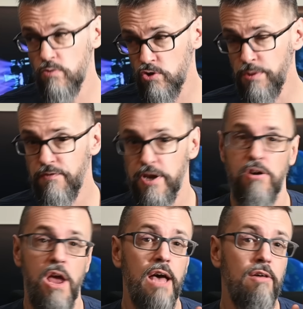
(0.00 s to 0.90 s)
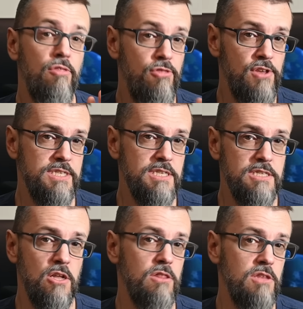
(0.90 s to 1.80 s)
To be fair, this
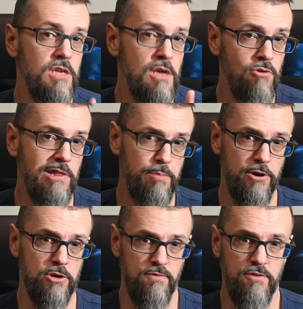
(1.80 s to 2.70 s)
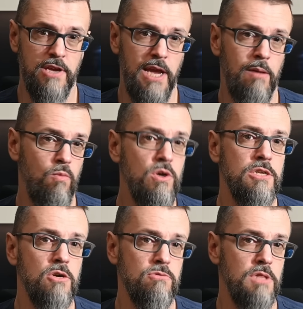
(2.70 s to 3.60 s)
is not the only part of the game we
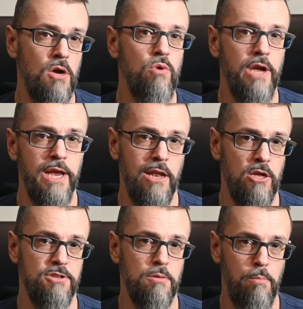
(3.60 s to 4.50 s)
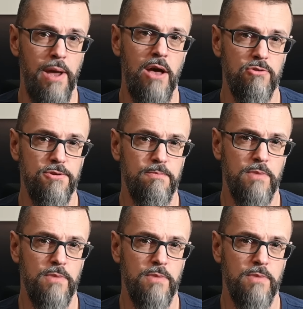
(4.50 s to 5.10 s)
don't know a lot about.